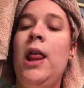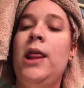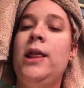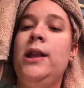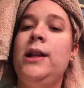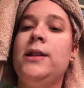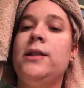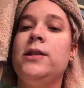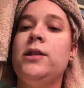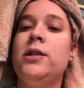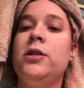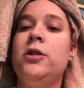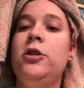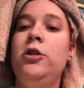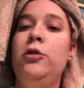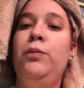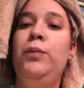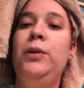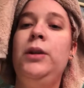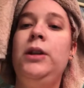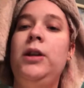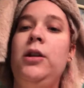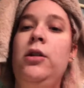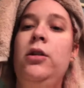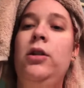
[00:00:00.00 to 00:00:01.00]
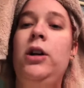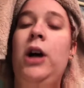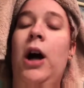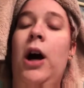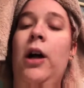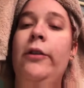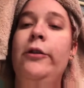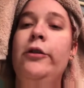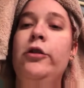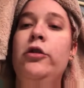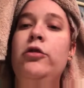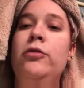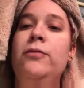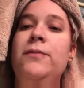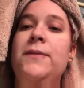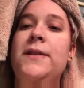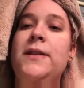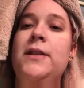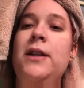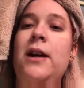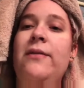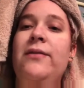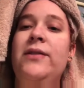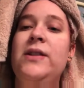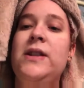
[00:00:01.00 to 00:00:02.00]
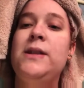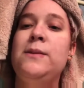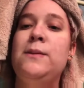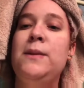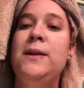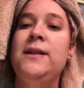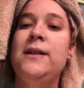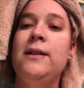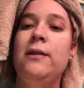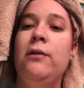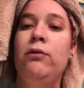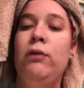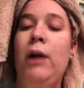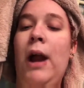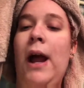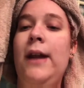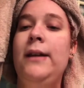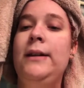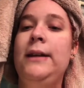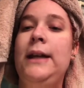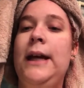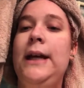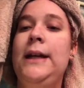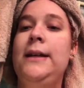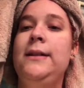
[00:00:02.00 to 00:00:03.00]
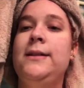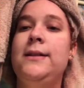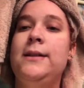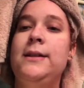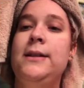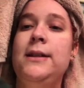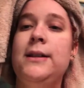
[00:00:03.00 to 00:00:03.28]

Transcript: That stupid color oops stuff, it smells like rotten eggs.